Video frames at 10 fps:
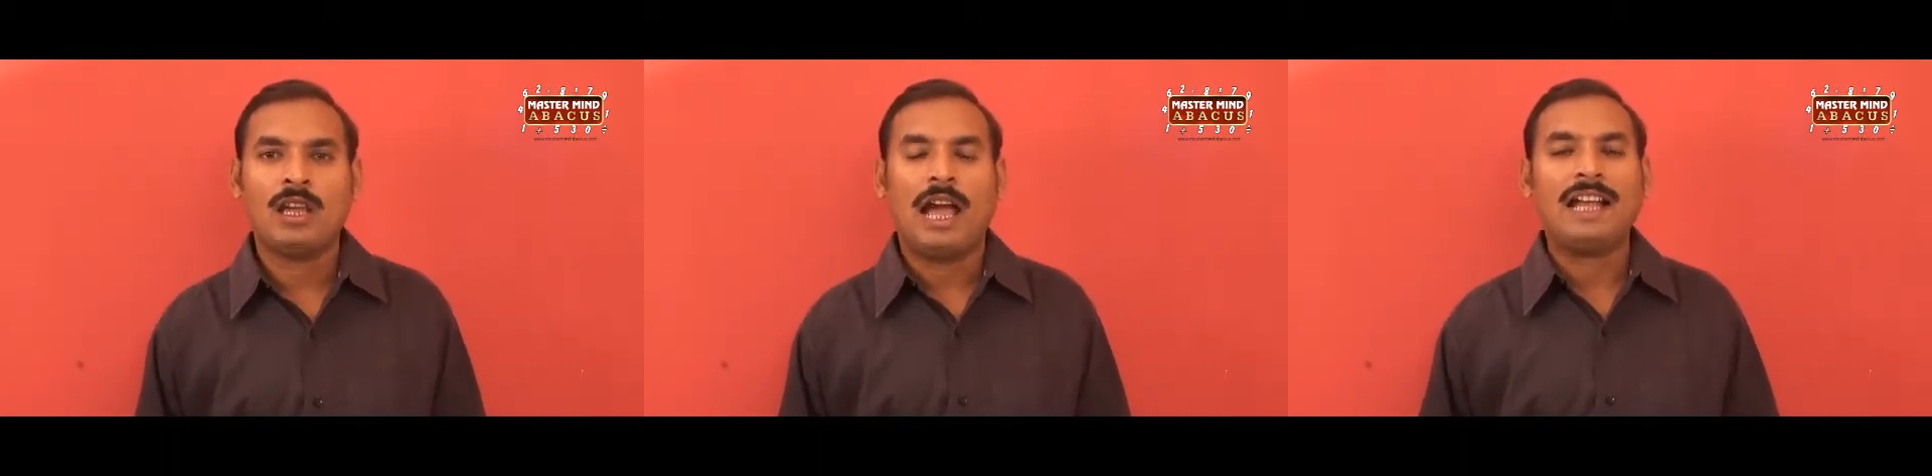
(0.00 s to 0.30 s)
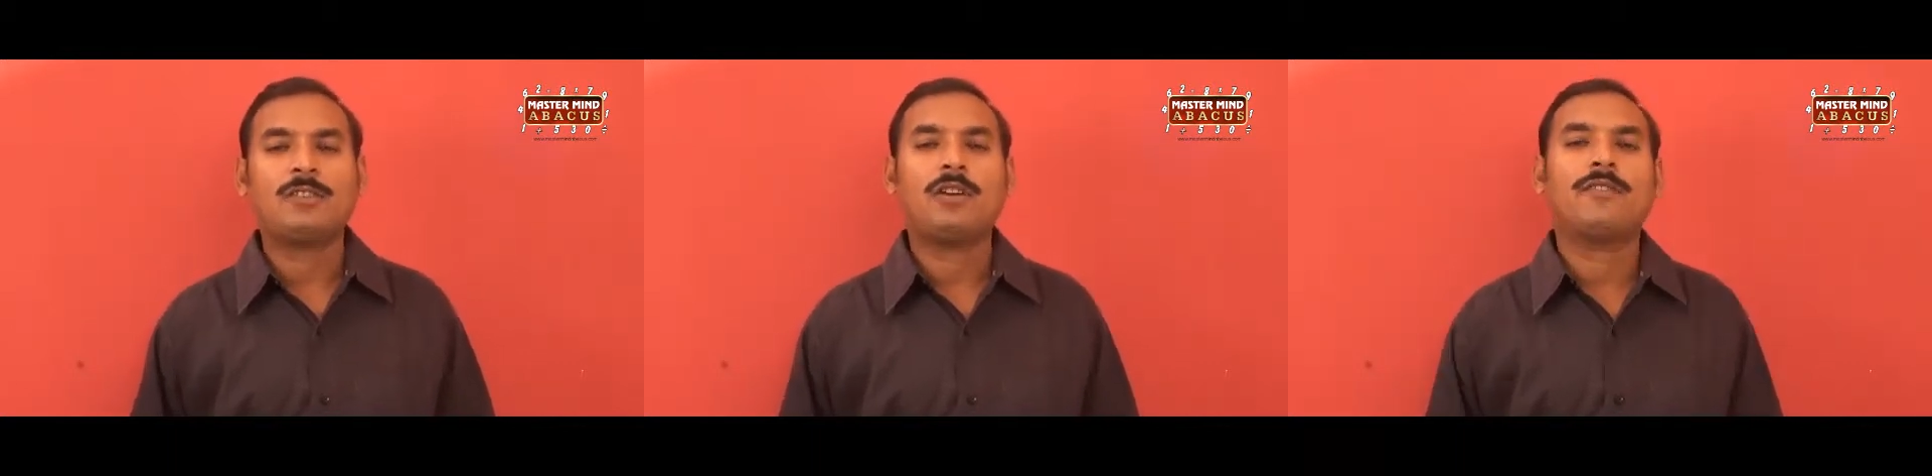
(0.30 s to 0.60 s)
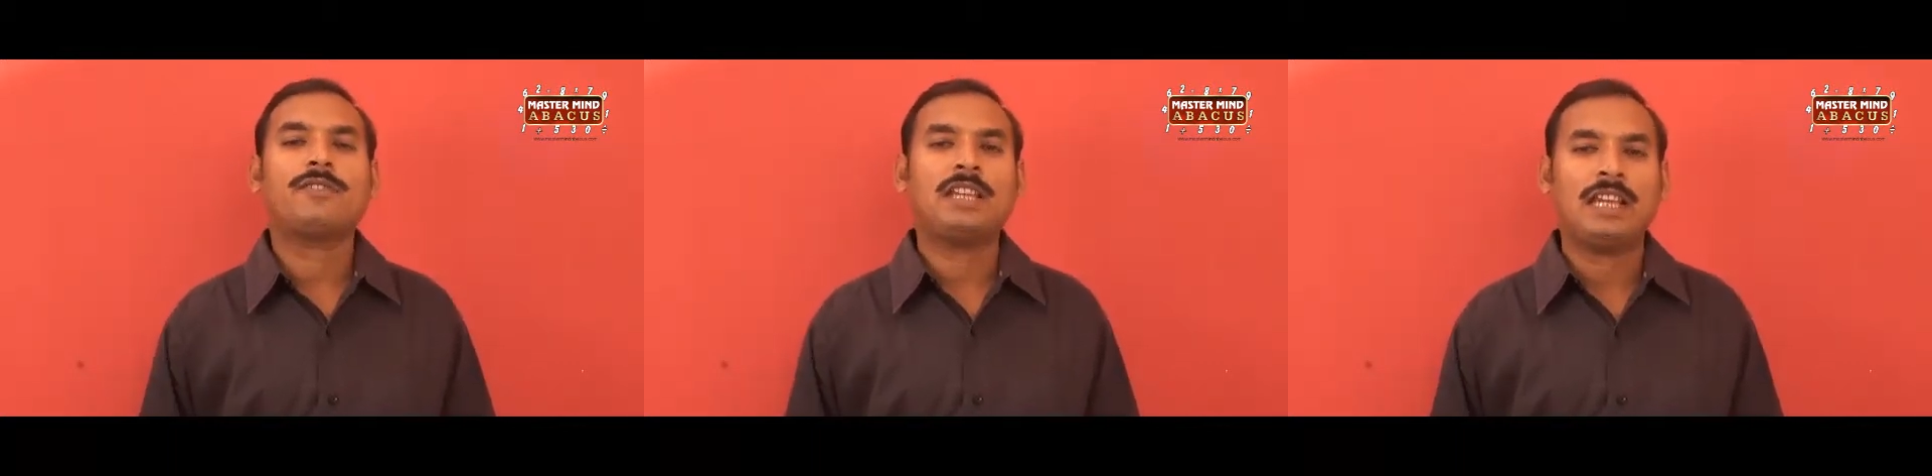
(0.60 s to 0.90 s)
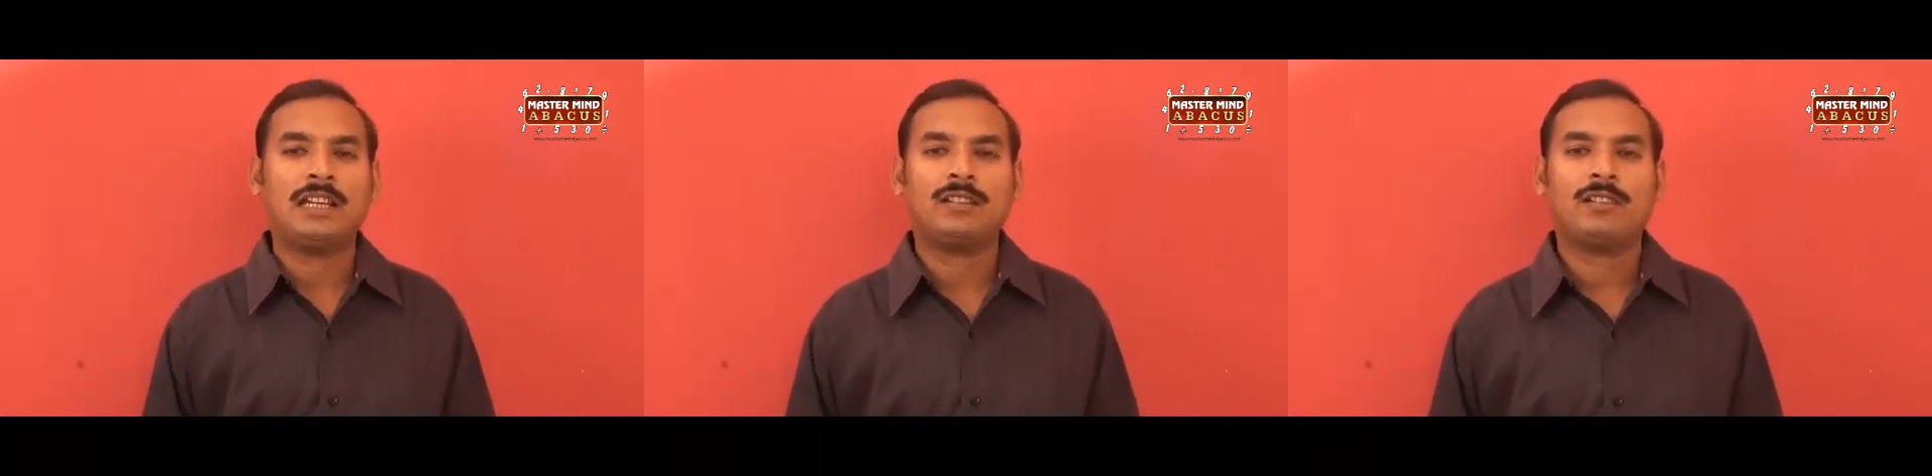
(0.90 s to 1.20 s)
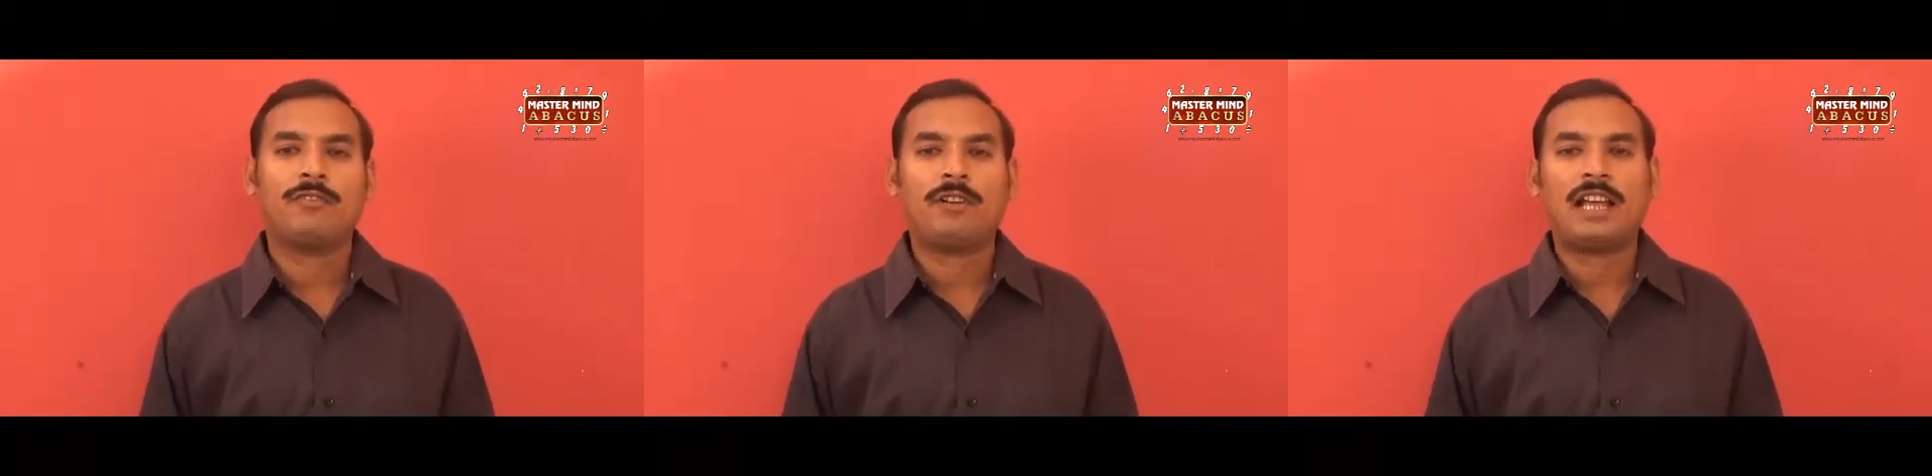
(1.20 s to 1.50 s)
As you have seen
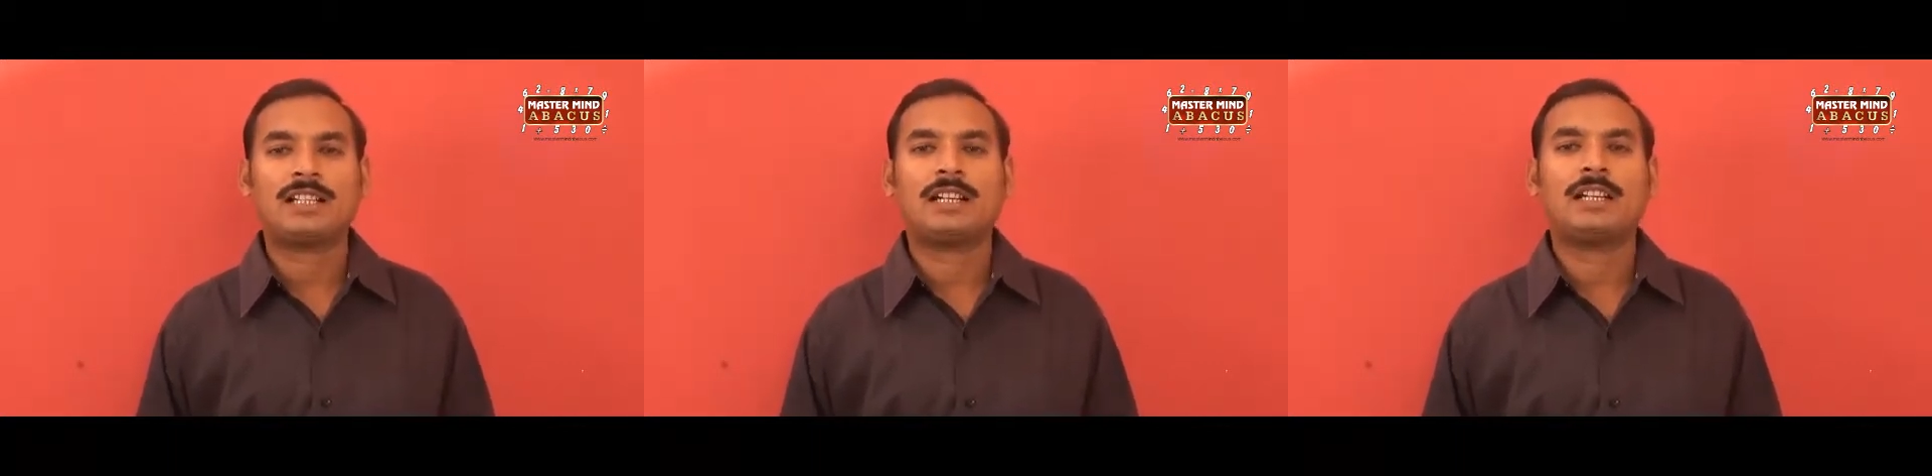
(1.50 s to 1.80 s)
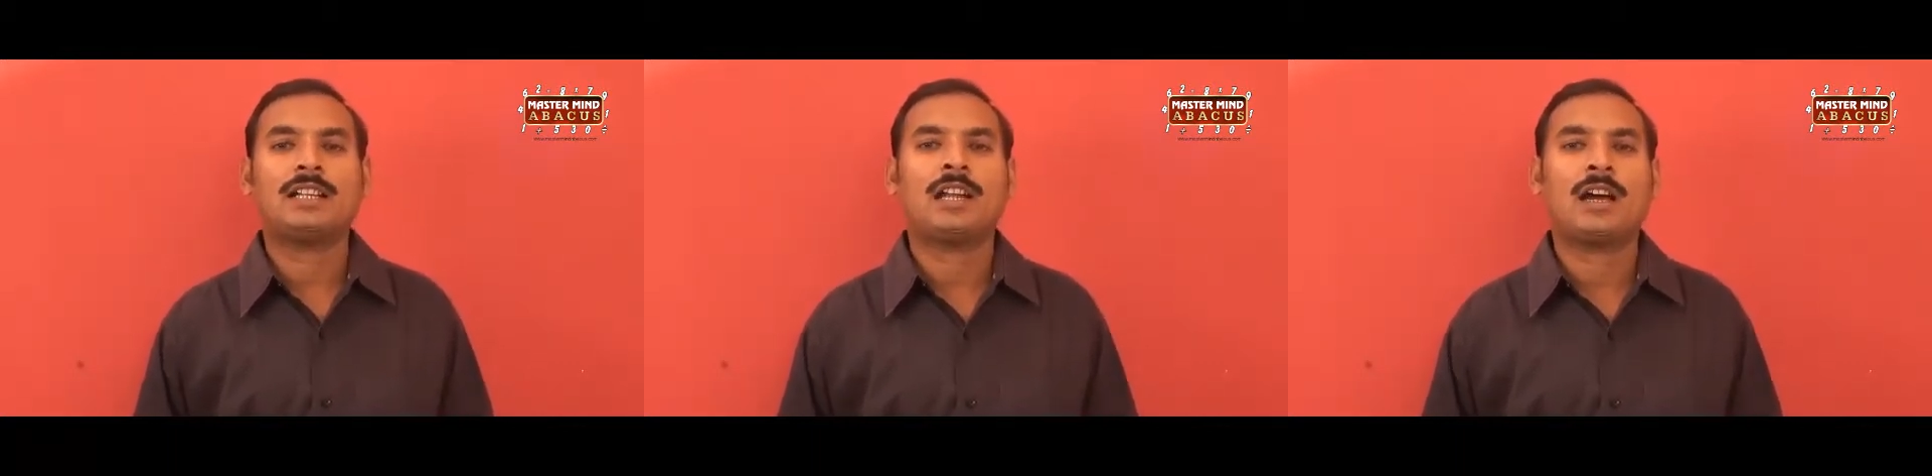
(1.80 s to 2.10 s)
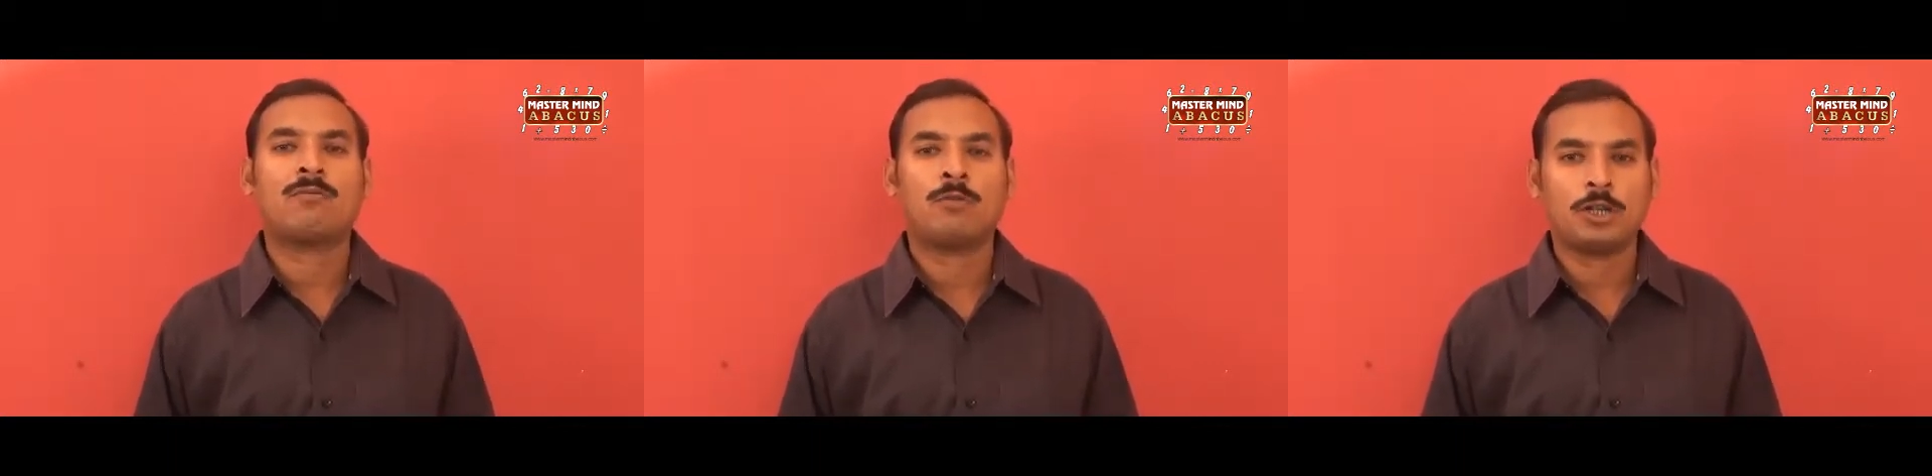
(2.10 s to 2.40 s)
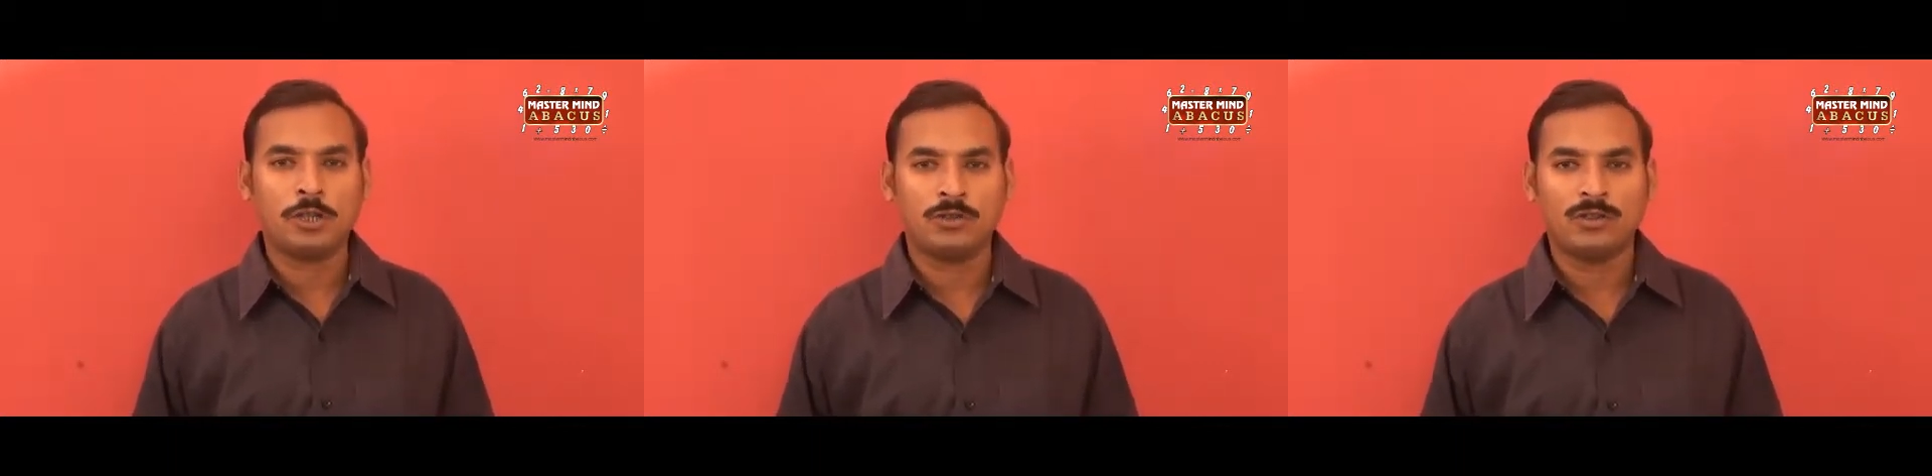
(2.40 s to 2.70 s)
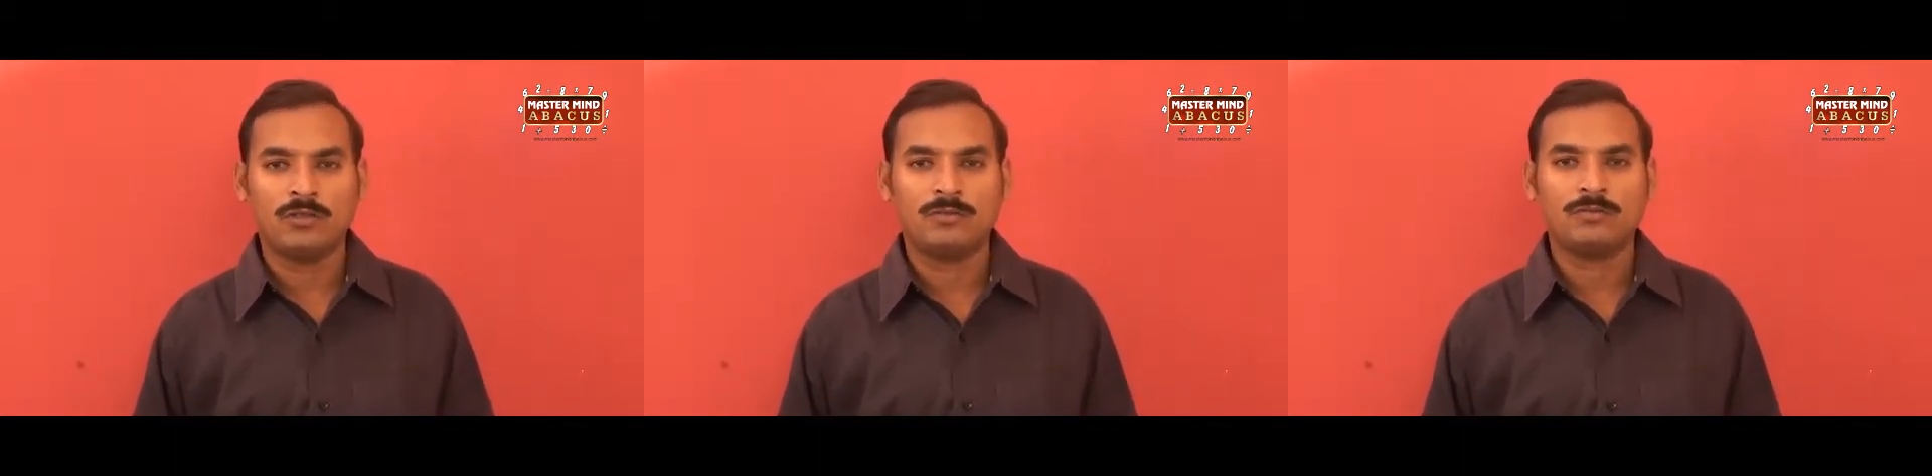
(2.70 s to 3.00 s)
flashcard in our module,